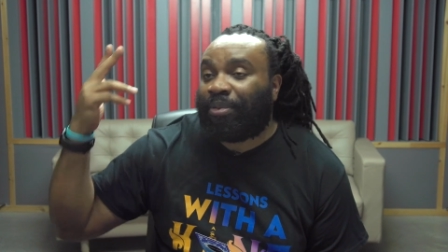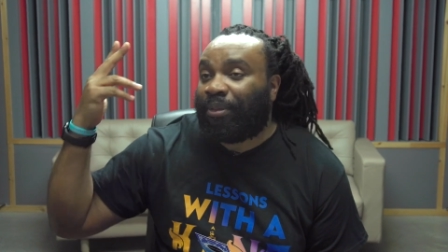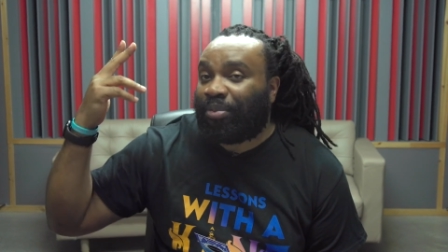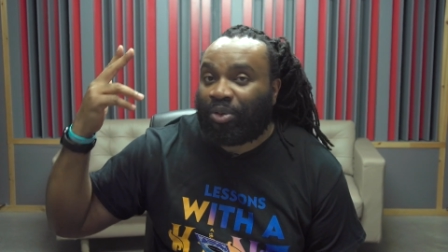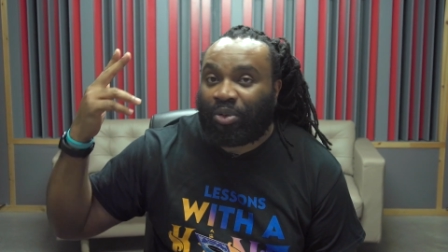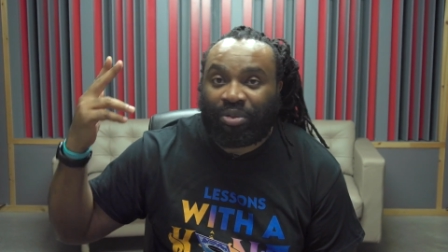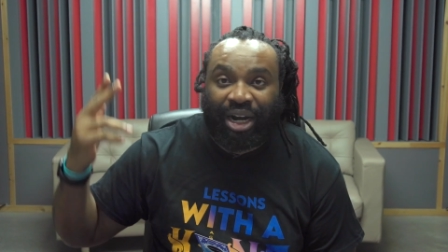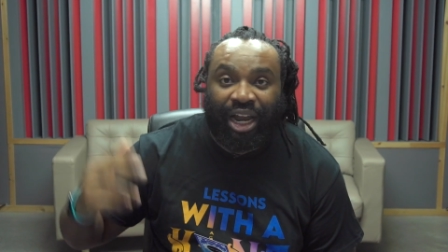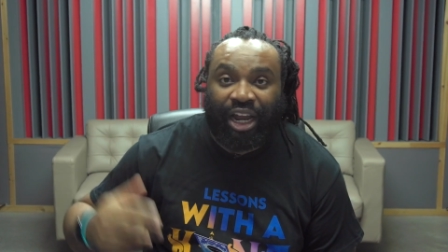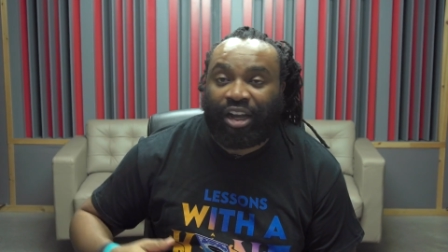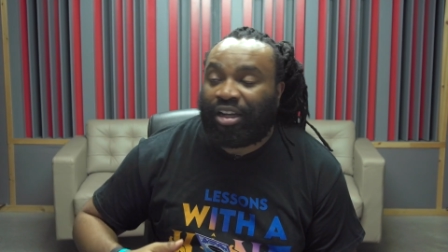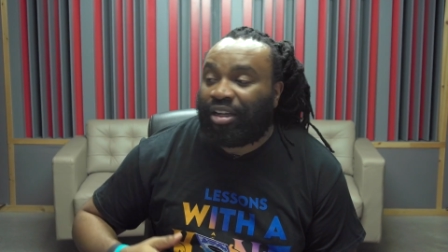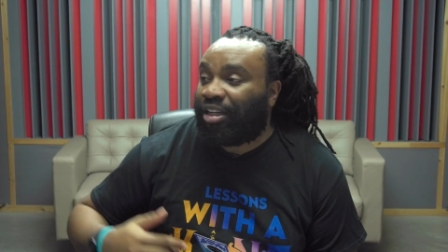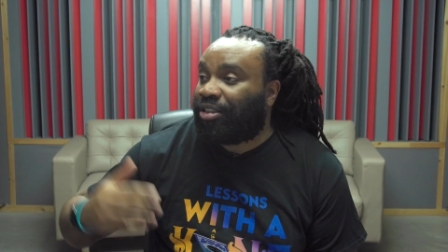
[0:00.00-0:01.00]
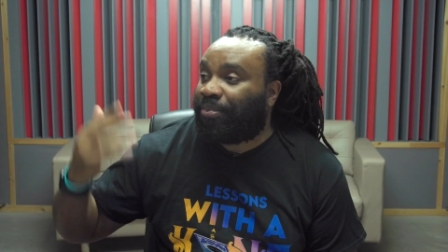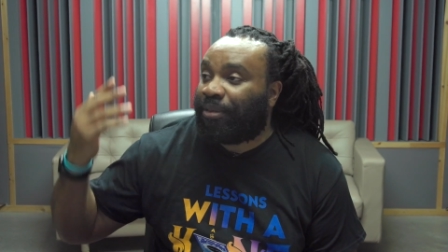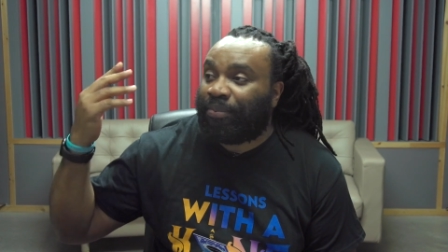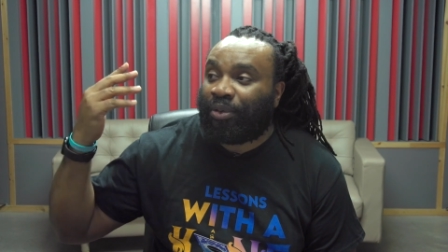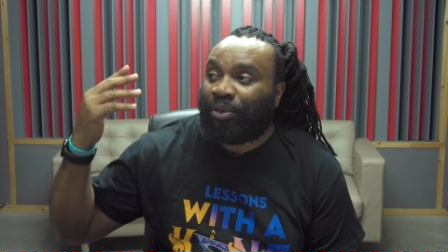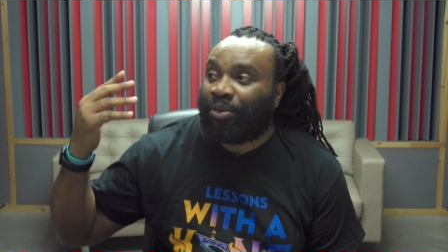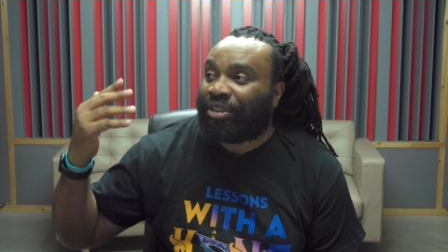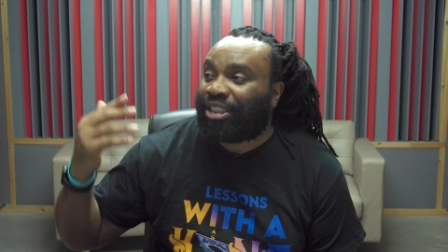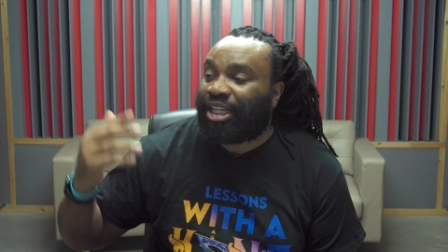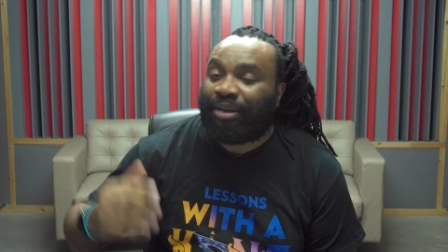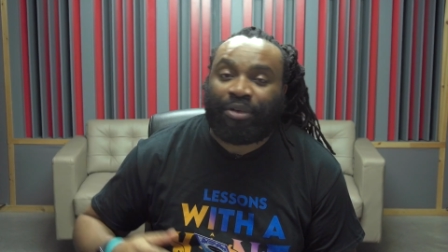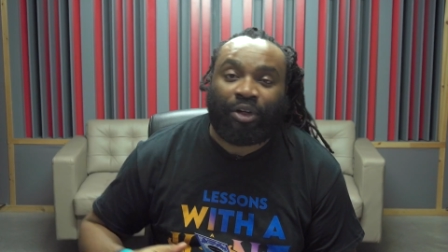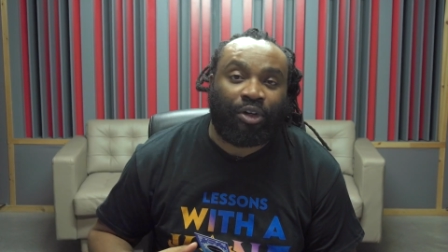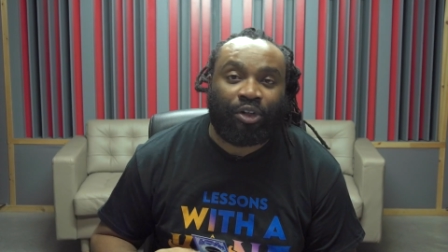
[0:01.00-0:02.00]
people riot, people say,
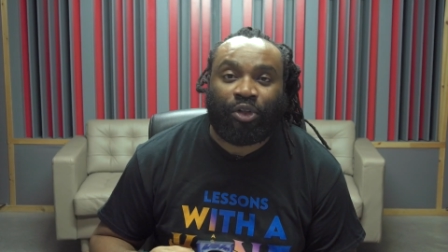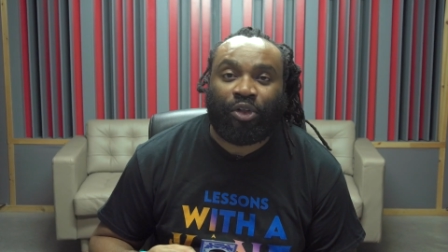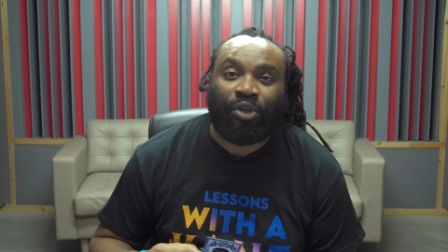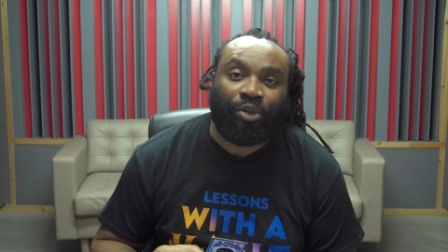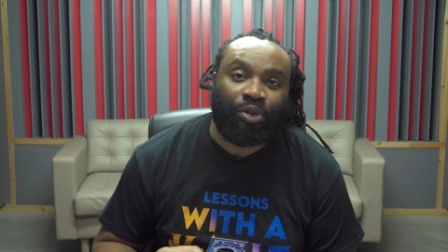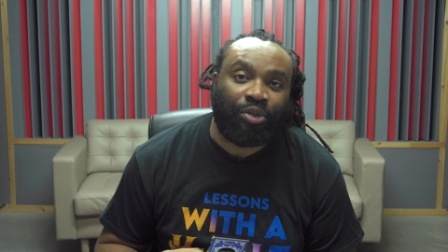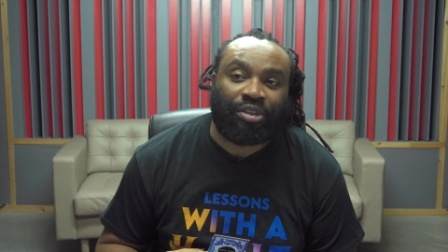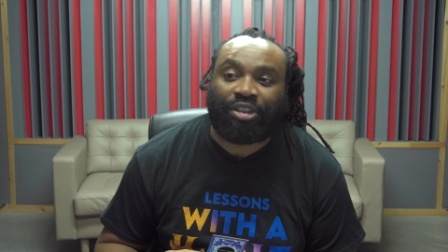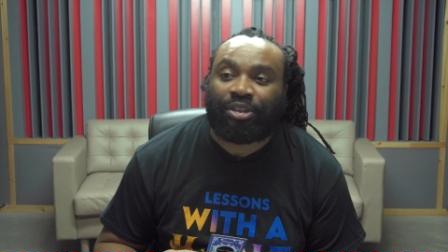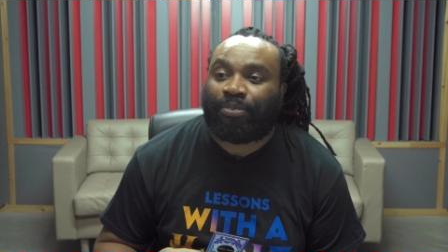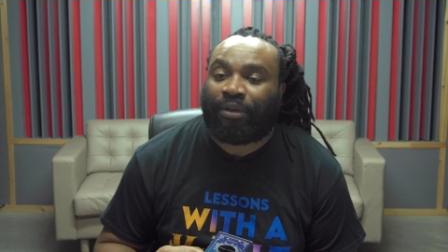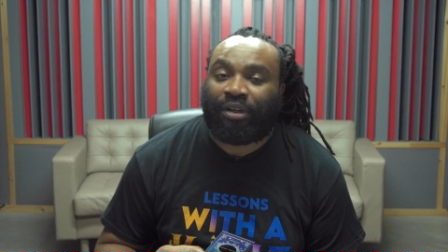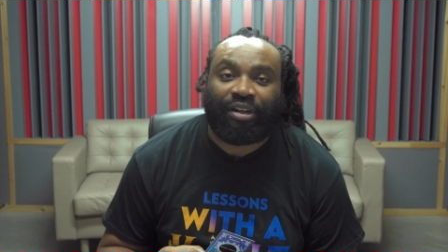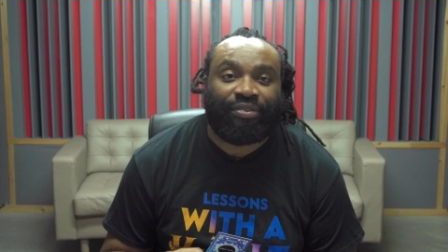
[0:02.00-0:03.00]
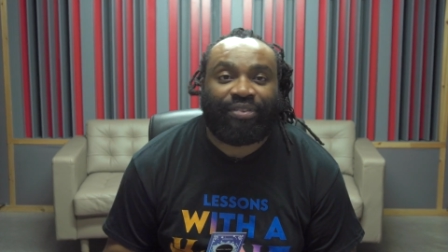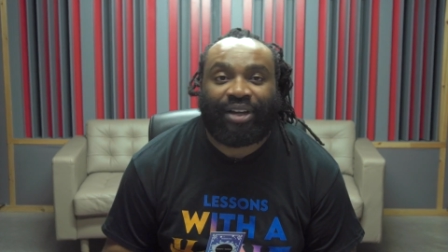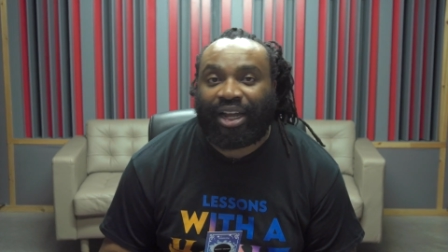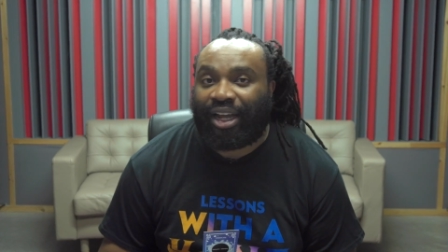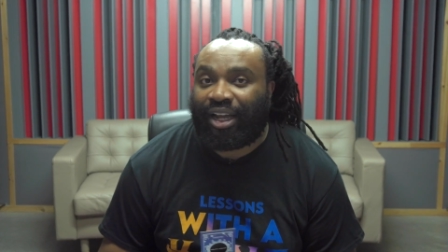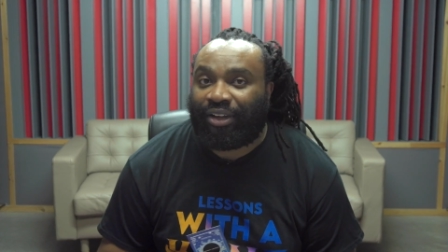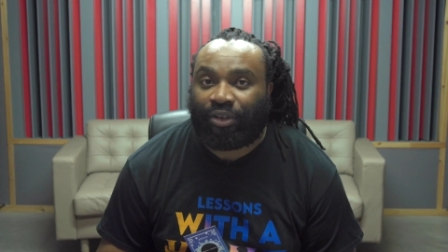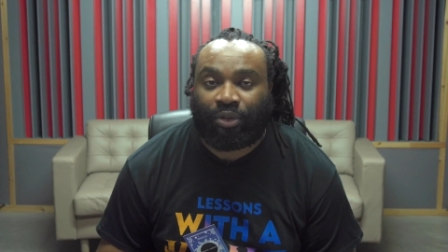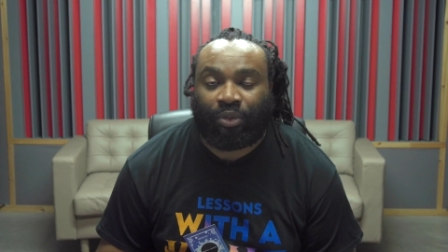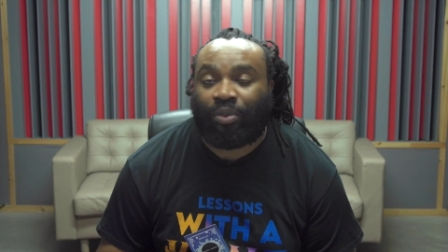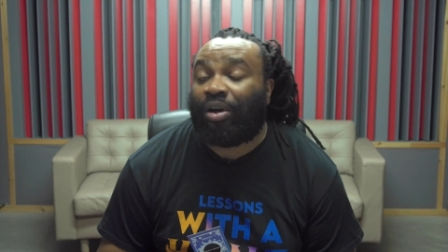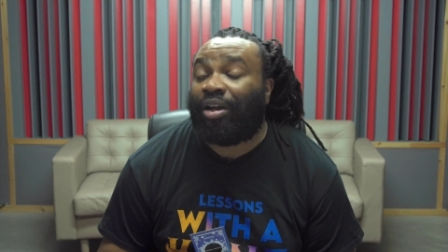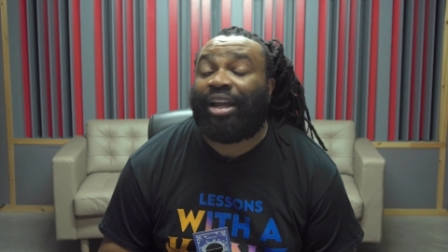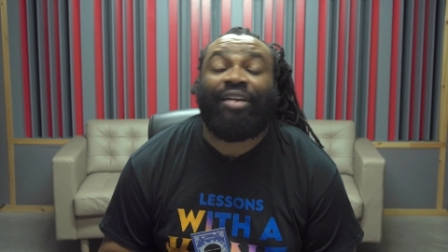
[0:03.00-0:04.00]
I'm not going to use Spotify or
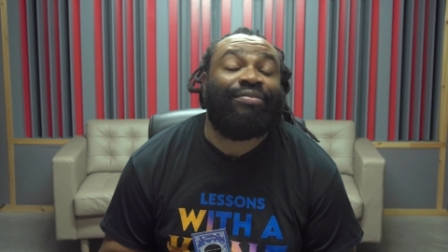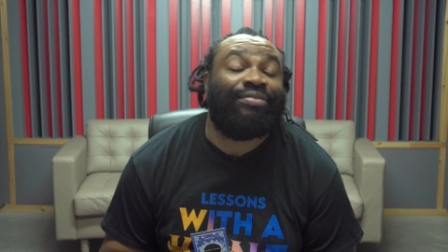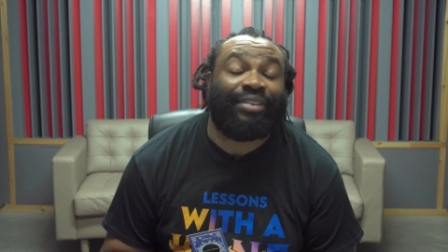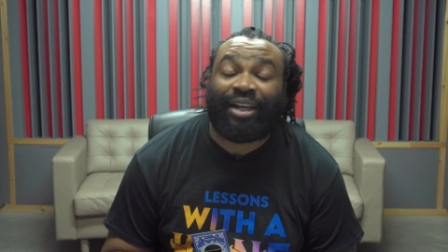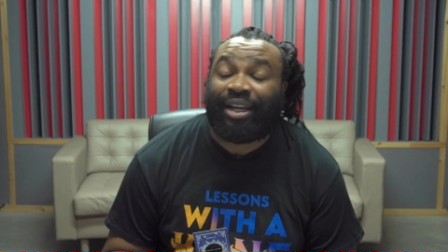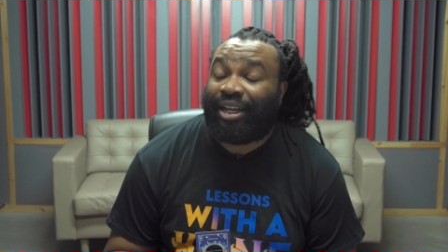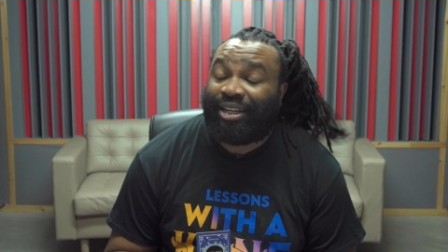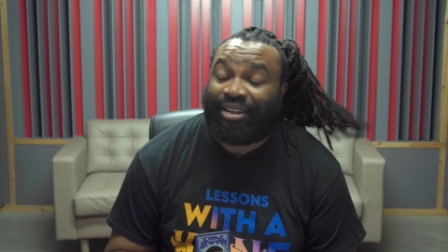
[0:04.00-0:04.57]
whatever